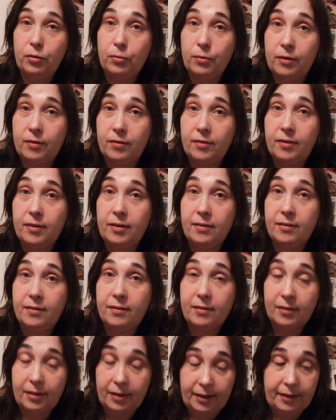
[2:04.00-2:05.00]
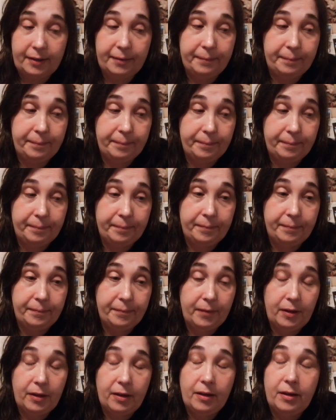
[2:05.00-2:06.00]
Across the Sea,
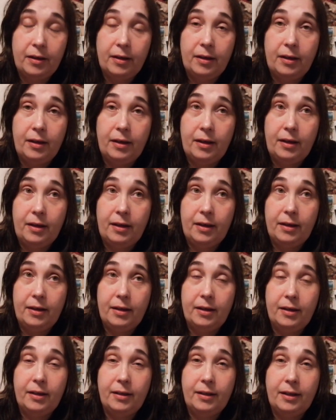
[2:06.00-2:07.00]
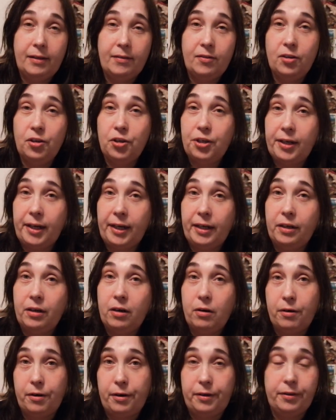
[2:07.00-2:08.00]
and that's the Jane
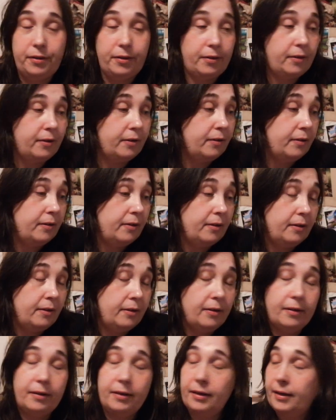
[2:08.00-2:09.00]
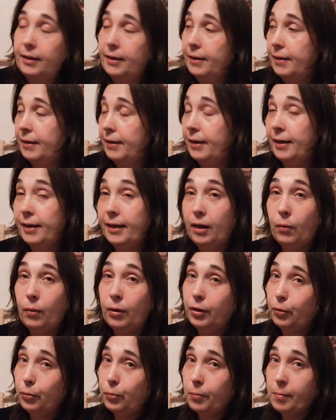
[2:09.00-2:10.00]
Hearth. And now
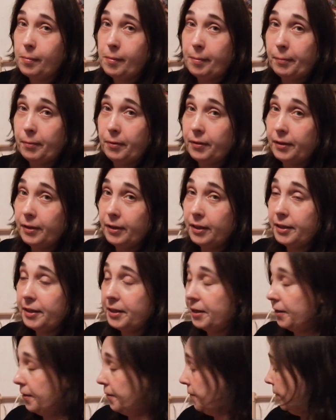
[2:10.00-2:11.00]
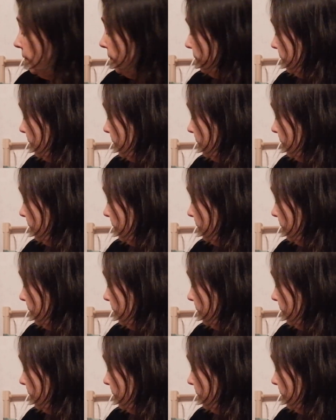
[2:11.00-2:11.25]
I don't remember the year,